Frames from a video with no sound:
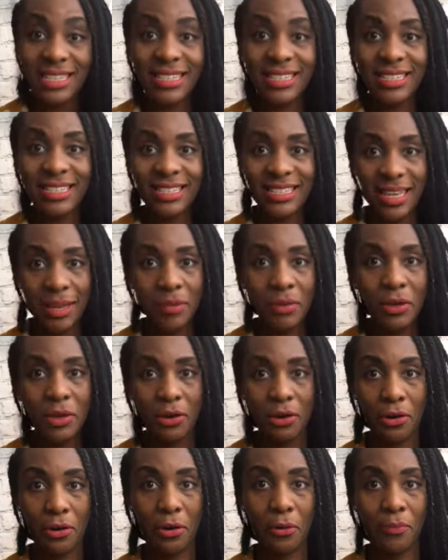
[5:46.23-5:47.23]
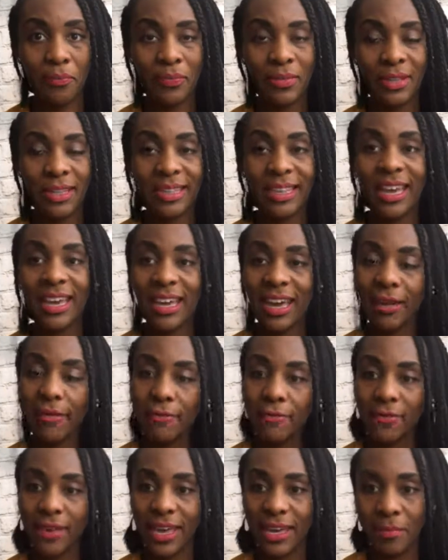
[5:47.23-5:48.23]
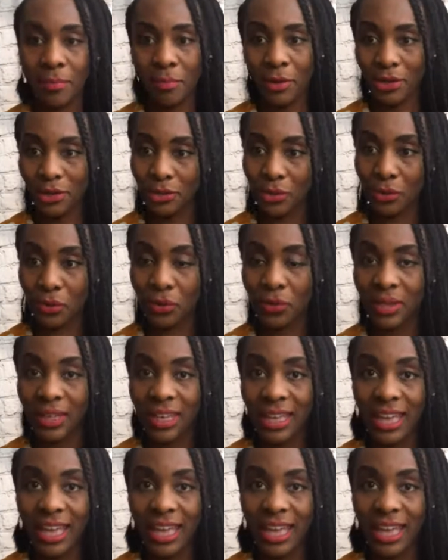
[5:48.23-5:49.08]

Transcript: slim girl, like a fake model.